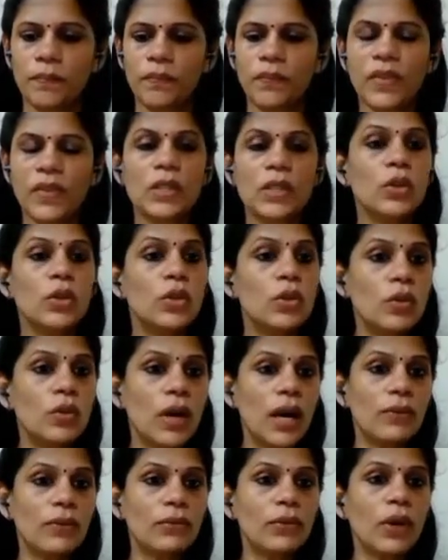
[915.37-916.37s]
So you
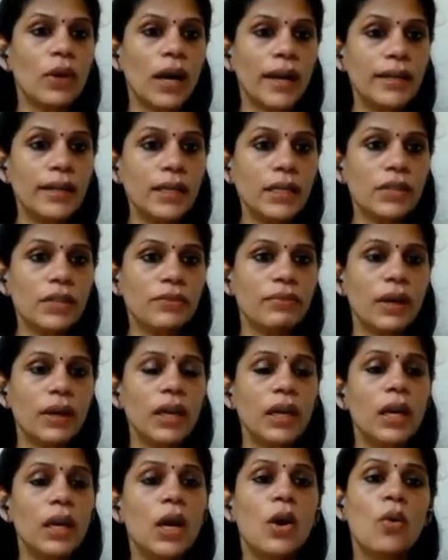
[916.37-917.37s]
have to identify
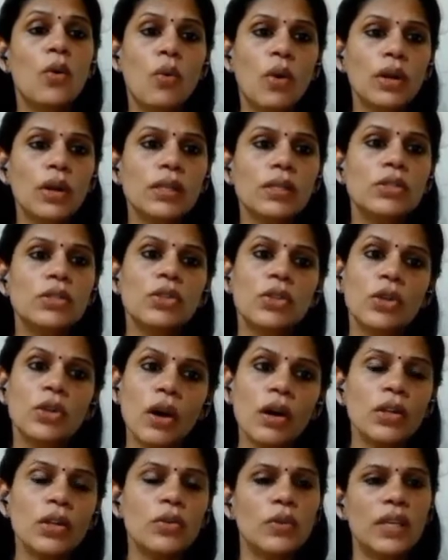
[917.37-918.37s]
what is your
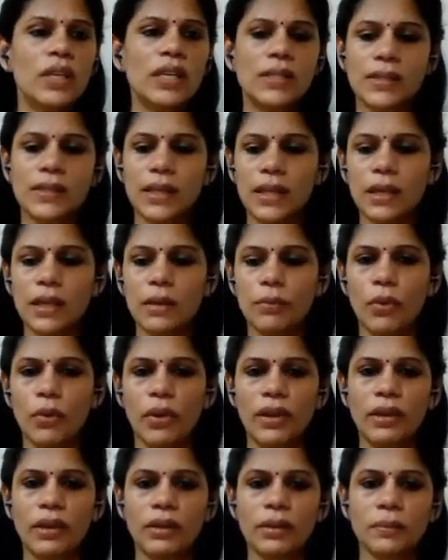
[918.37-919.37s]
unique selling
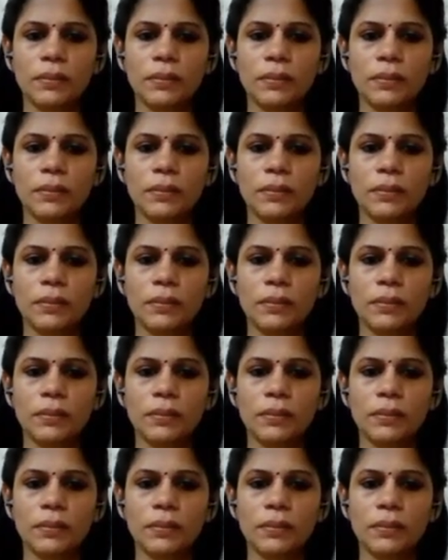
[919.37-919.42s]
point.